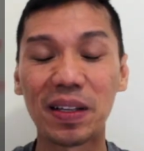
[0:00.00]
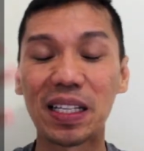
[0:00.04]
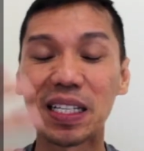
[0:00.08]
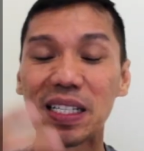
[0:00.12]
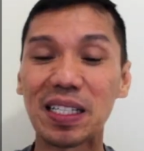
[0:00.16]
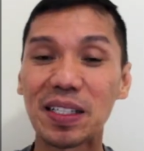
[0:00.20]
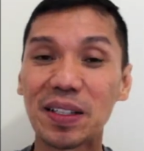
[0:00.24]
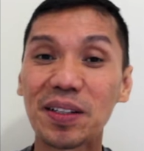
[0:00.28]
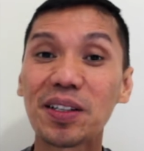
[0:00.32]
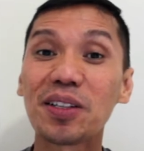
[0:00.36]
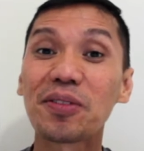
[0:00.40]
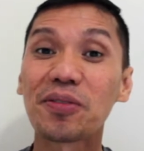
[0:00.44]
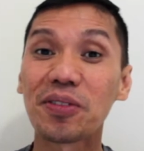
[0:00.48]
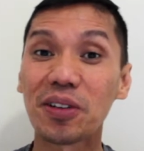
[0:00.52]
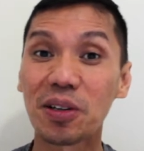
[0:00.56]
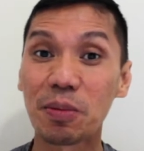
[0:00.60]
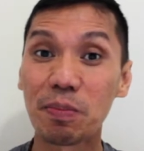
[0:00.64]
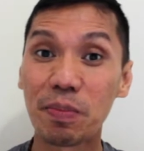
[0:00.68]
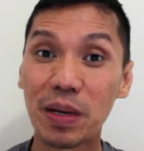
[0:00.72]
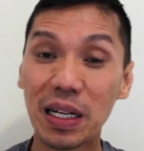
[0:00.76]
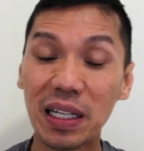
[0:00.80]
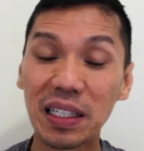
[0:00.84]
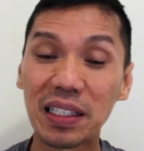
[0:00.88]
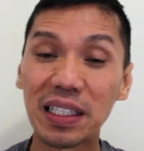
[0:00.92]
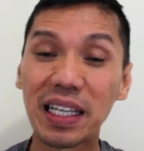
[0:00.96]
It's good for
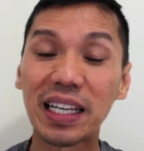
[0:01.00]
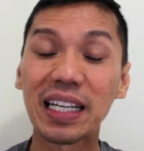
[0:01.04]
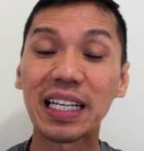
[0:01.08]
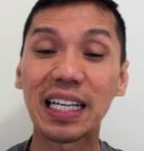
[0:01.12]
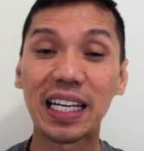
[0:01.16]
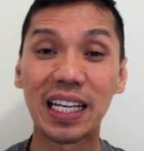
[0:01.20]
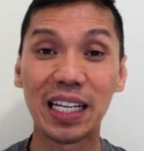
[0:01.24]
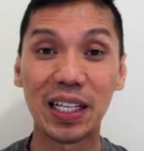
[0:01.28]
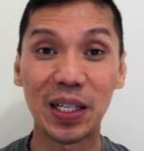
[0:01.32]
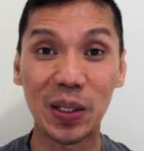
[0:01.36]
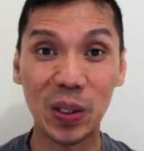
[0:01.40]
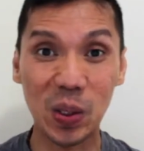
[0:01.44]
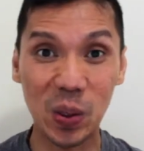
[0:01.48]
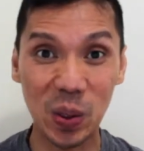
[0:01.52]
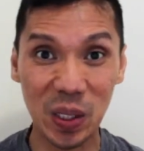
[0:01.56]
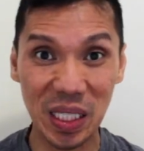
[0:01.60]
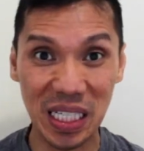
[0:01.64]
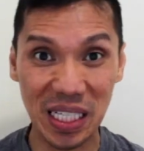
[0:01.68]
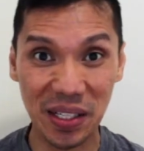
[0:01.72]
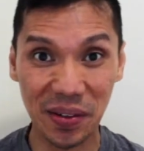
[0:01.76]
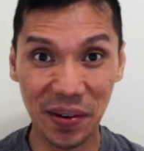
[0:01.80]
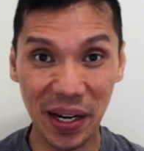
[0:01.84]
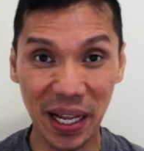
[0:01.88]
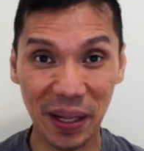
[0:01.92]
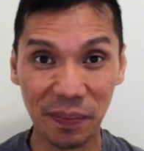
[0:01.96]
building inner core
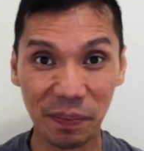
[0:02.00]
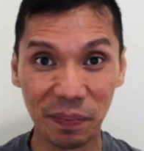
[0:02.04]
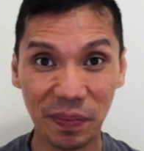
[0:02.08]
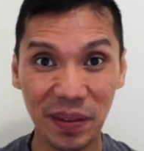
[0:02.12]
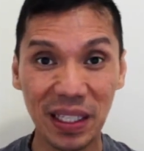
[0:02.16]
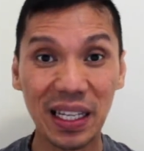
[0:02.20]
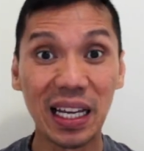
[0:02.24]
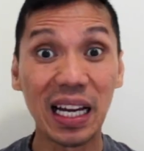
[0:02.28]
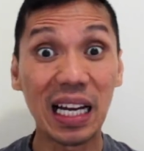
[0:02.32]
strength.